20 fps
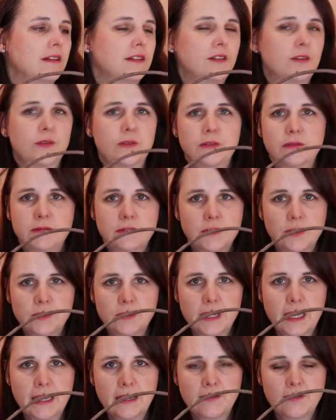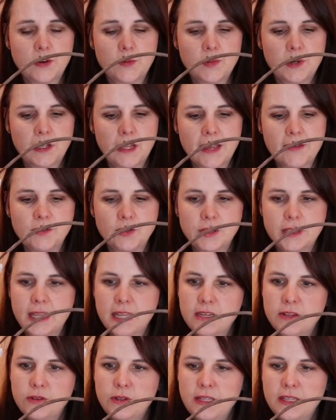Don't take it from a live tree.
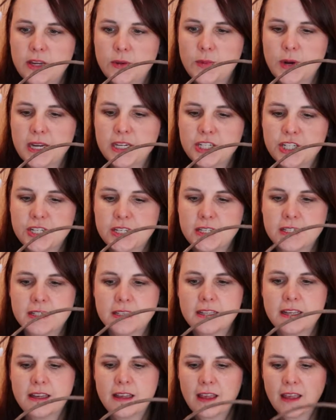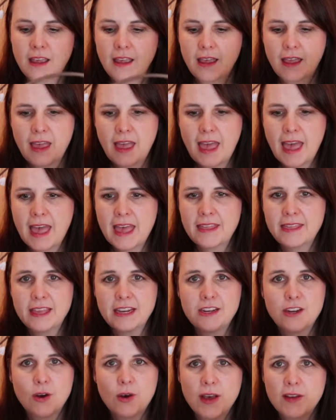They do need their branches. And
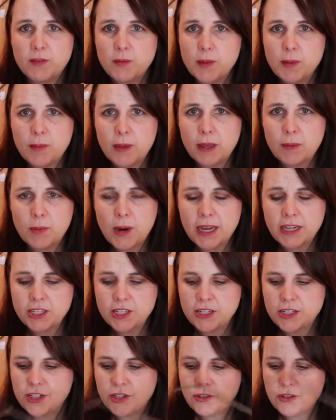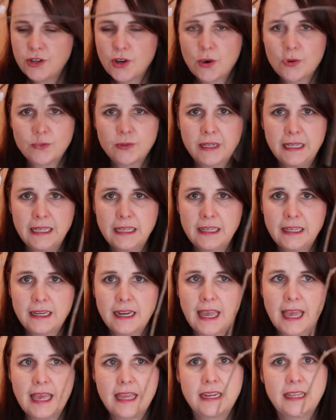they don't have to be big branches. You don't
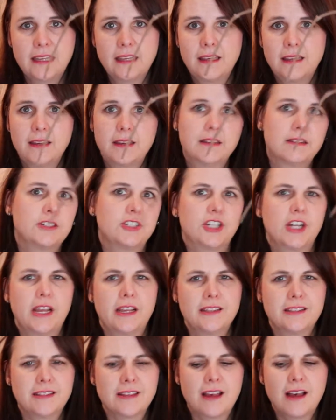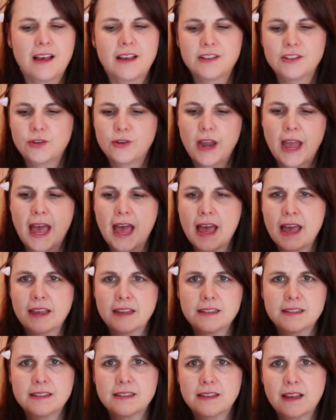need any chainsaws or
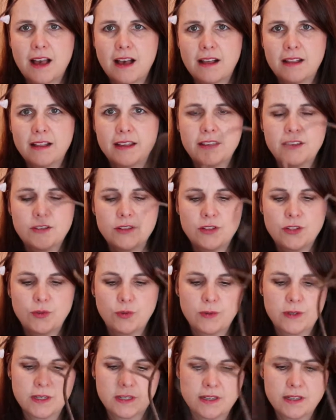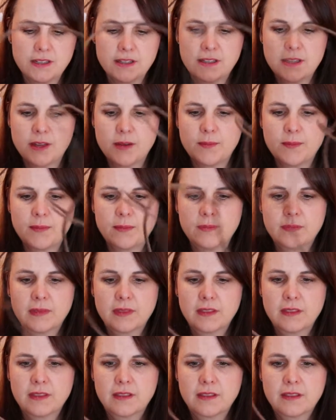axe. All I used was some
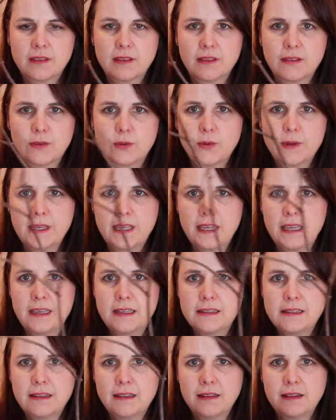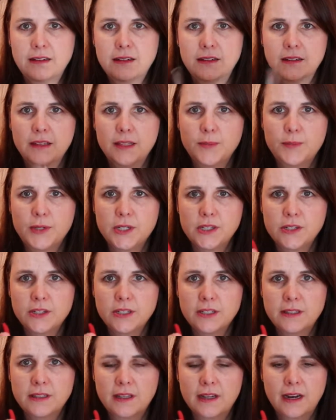quick, easy little
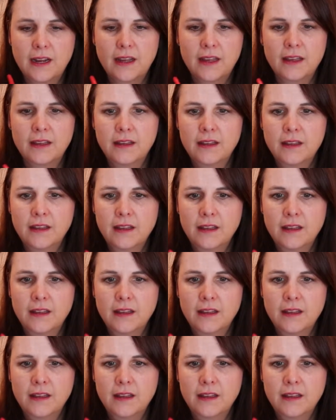clippers that I